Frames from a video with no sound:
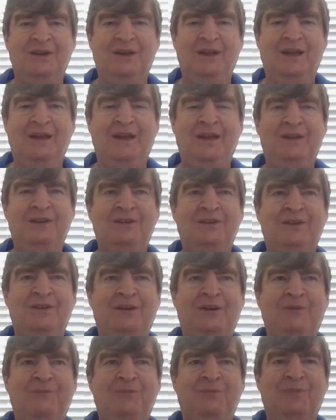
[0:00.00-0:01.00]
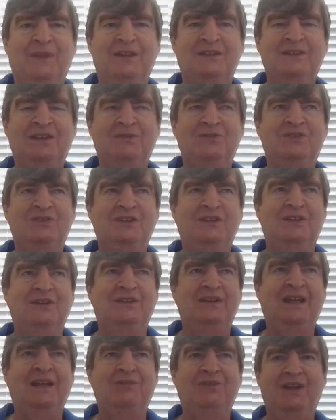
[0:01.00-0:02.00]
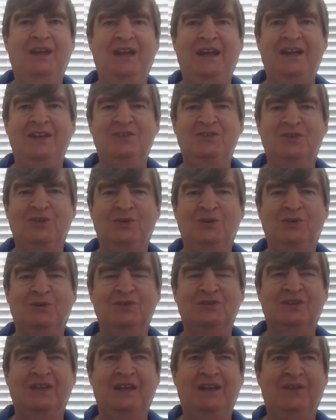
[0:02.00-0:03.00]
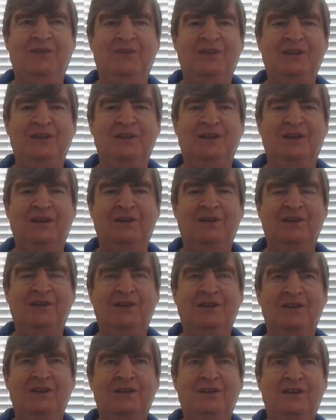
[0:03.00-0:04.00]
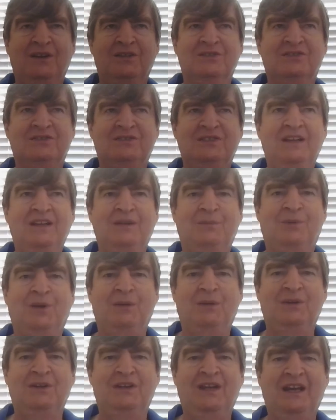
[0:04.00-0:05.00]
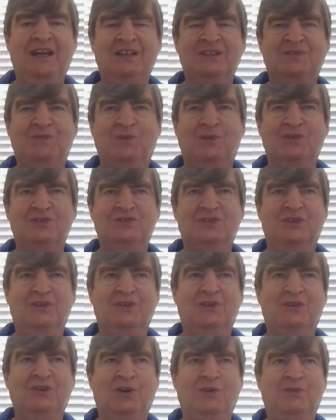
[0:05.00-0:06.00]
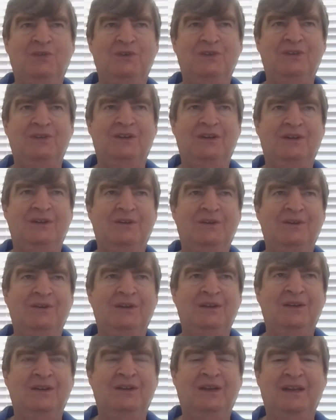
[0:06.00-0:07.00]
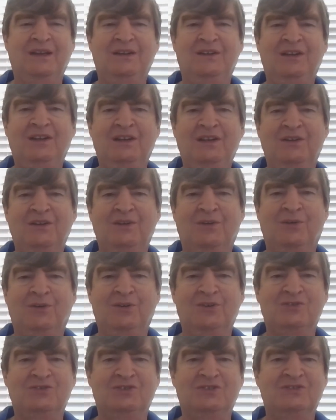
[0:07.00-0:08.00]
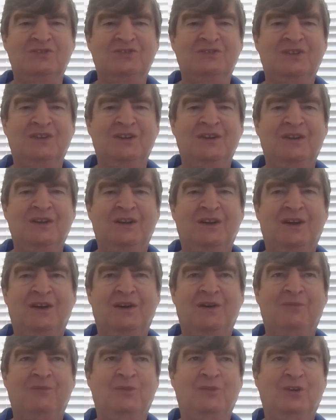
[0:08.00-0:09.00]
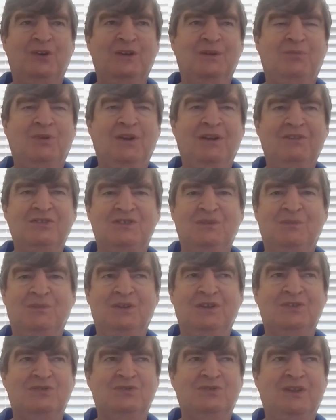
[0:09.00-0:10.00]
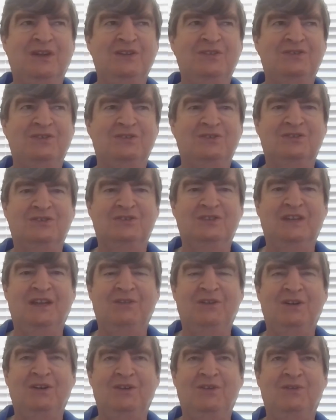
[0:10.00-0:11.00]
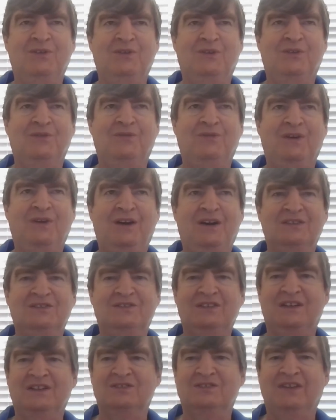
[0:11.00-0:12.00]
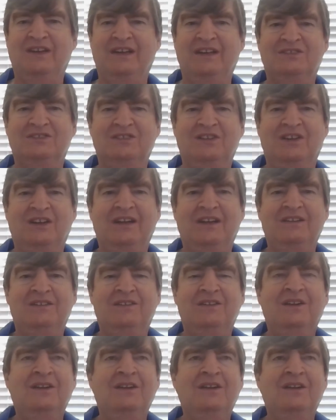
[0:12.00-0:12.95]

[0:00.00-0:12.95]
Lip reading: And it's interesting that David Asher, who was head of the State Department task force on the COVID-19 origins during the previous administration, just gave an interview on Fox, I guess last night,